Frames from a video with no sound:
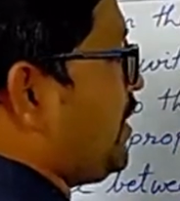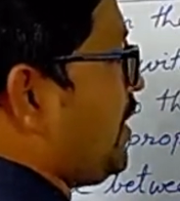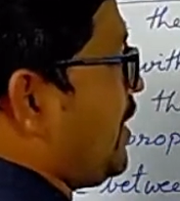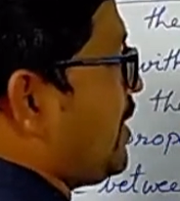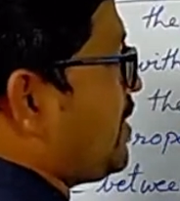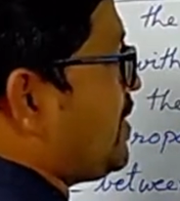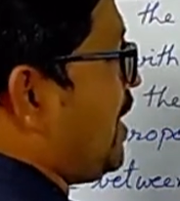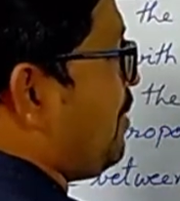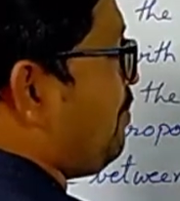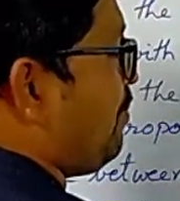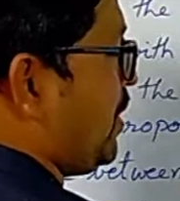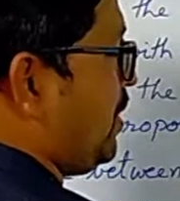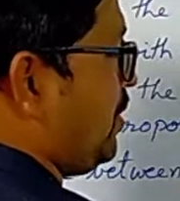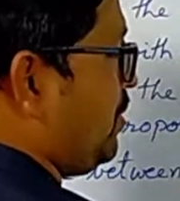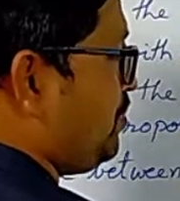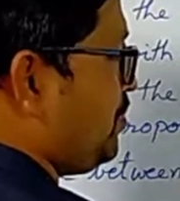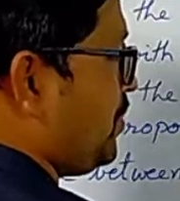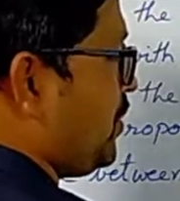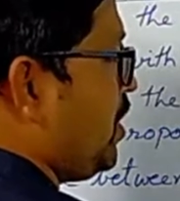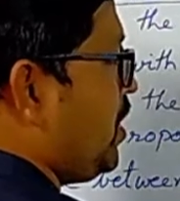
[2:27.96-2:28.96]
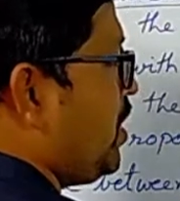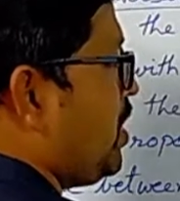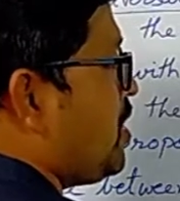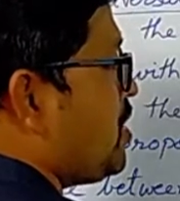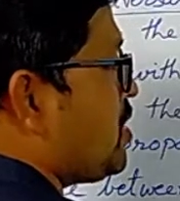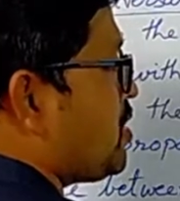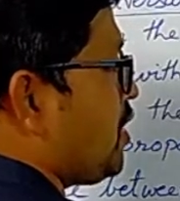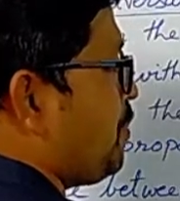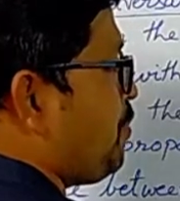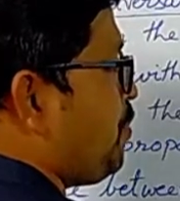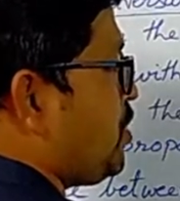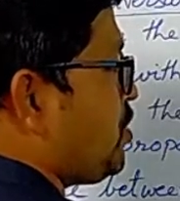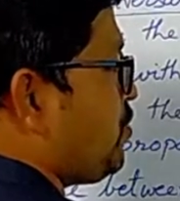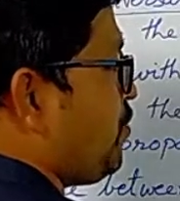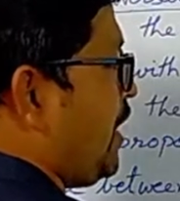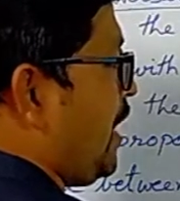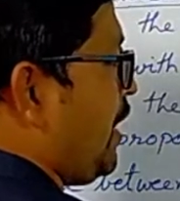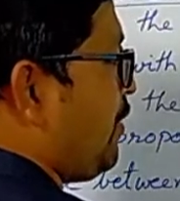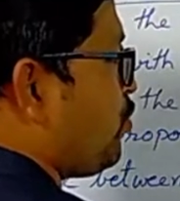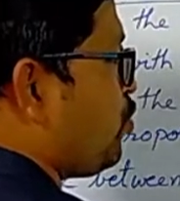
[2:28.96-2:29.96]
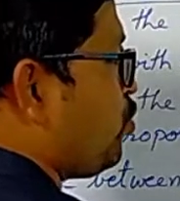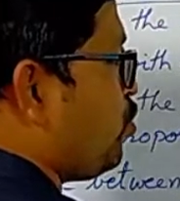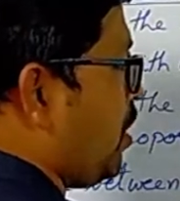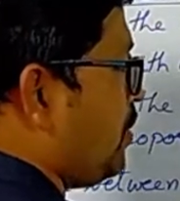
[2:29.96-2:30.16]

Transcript: with an example. Suppose we have two